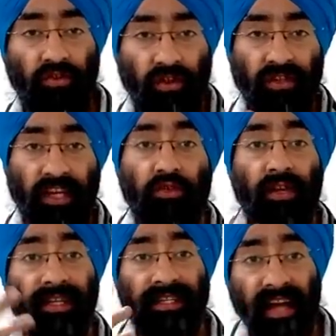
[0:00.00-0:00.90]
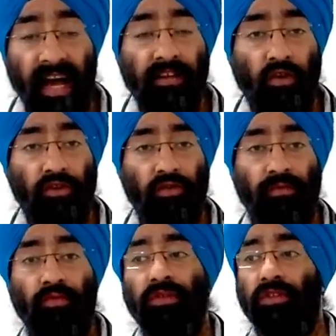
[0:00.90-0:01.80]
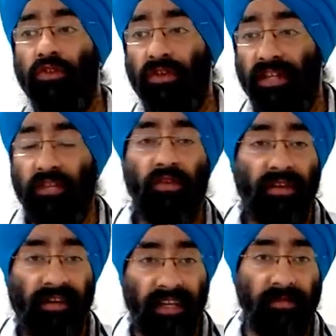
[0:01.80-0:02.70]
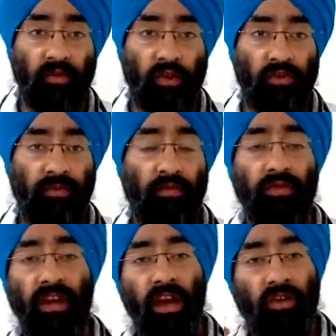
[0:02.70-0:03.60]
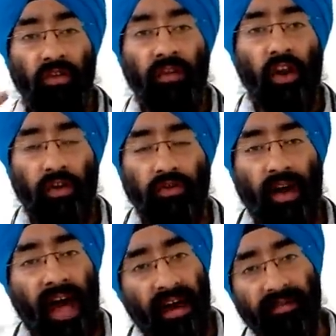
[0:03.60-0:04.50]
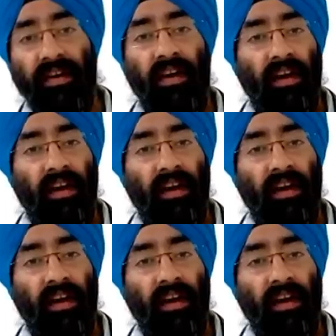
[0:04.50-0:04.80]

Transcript: your sexual desires also boost, your sexual dreams also boost, you will also have